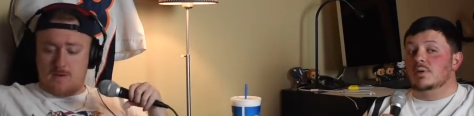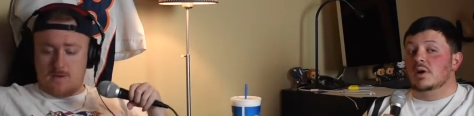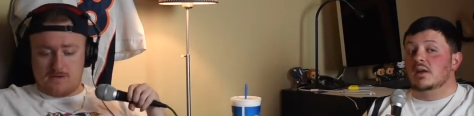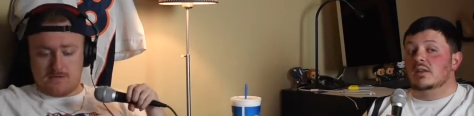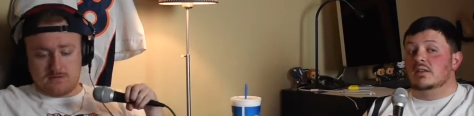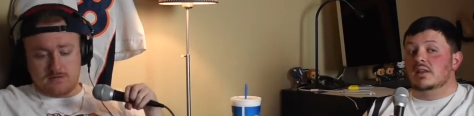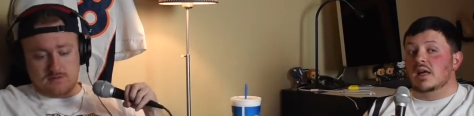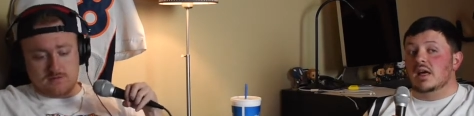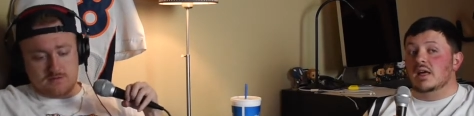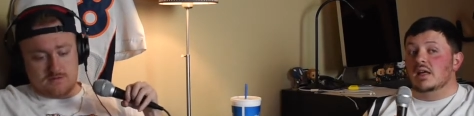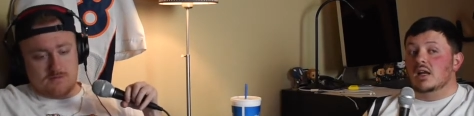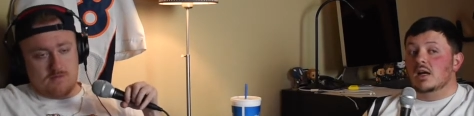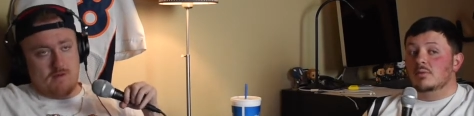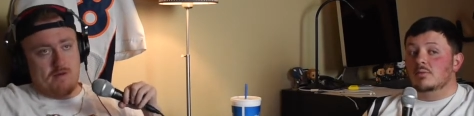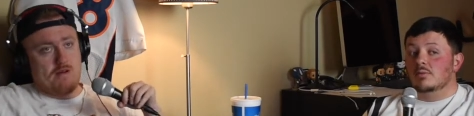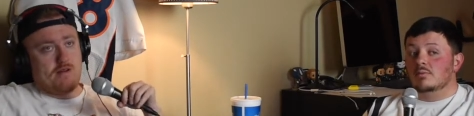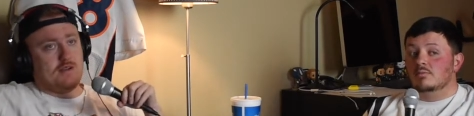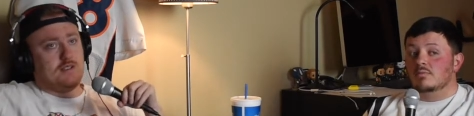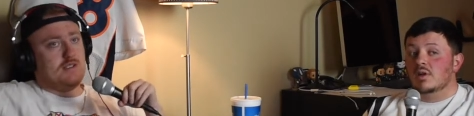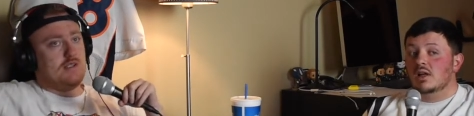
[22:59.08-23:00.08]
Speaker 1: by that.
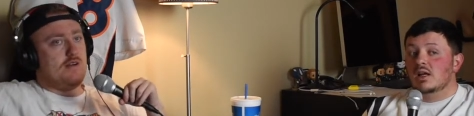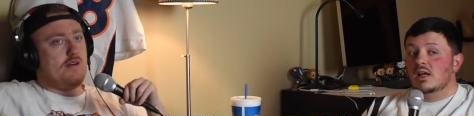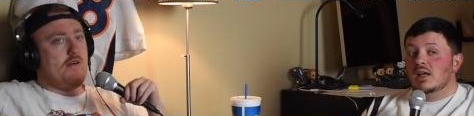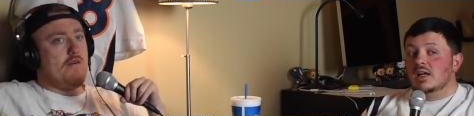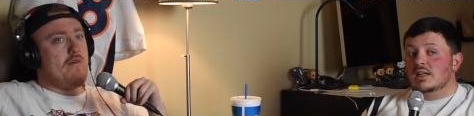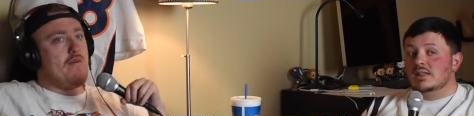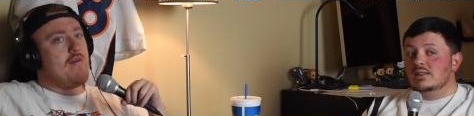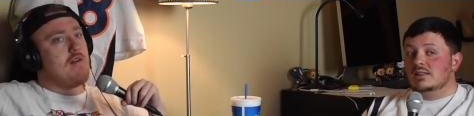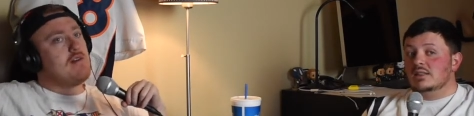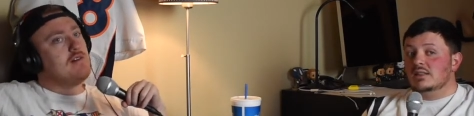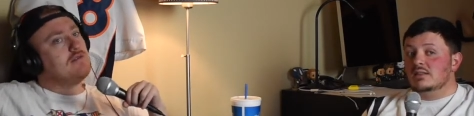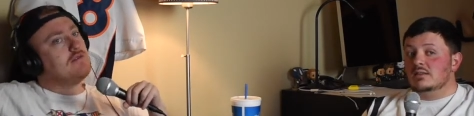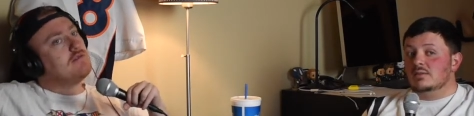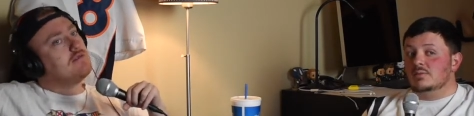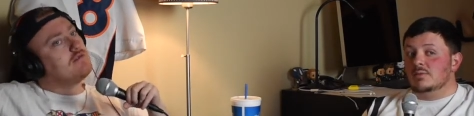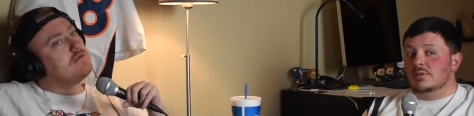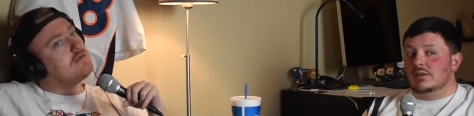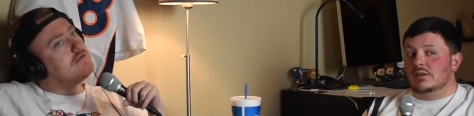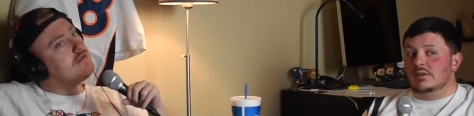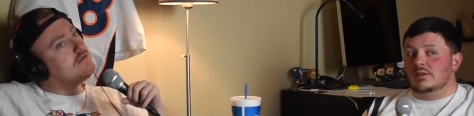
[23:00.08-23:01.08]
I'm because
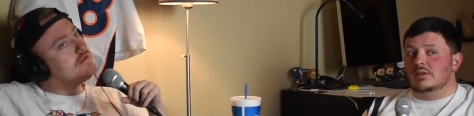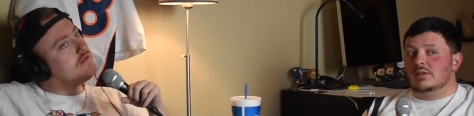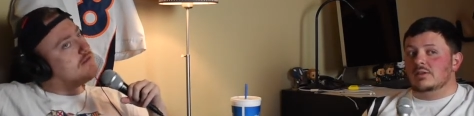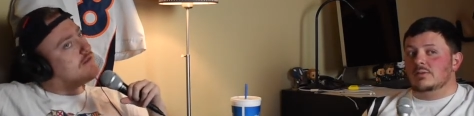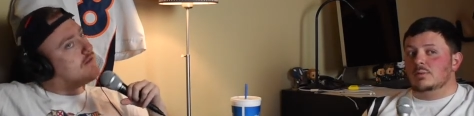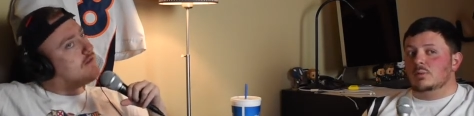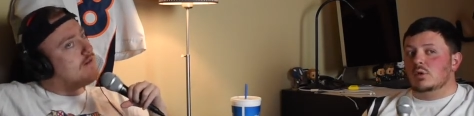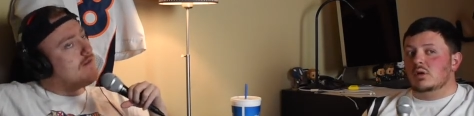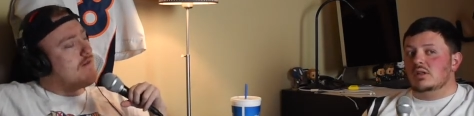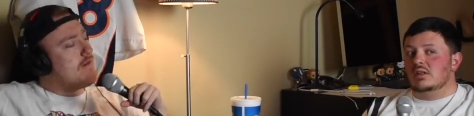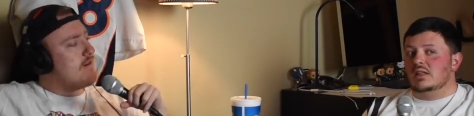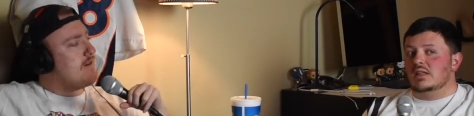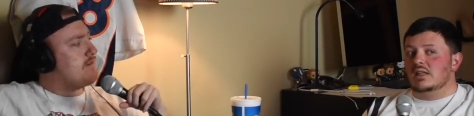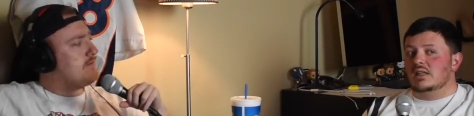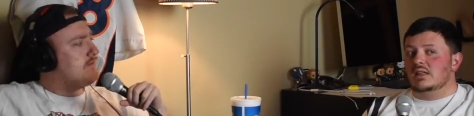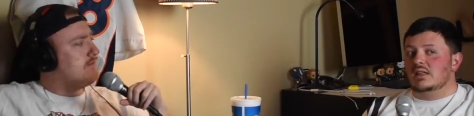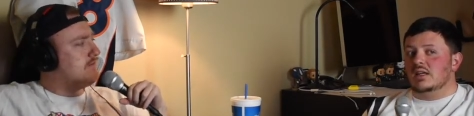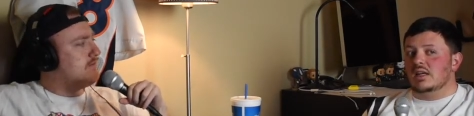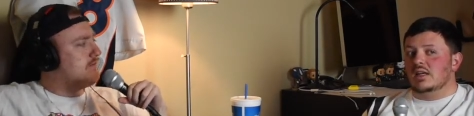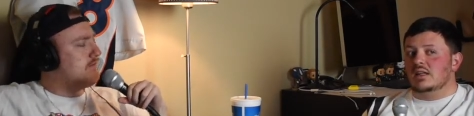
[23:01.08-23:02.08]
the the one
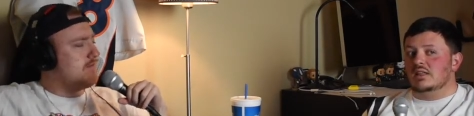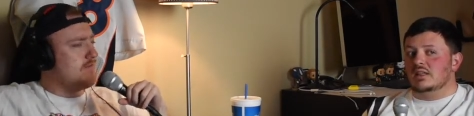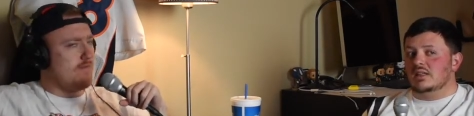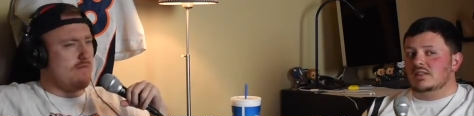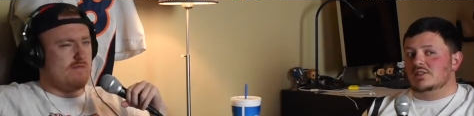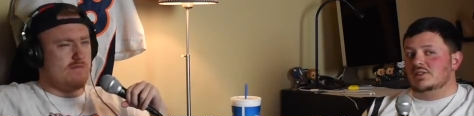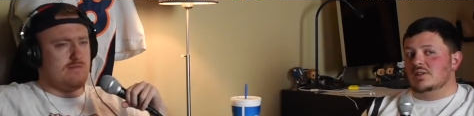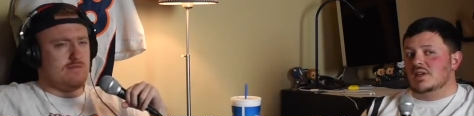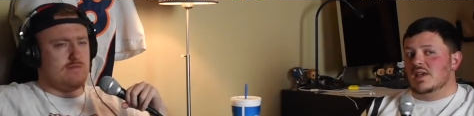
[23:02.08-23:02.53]
thing that I, that you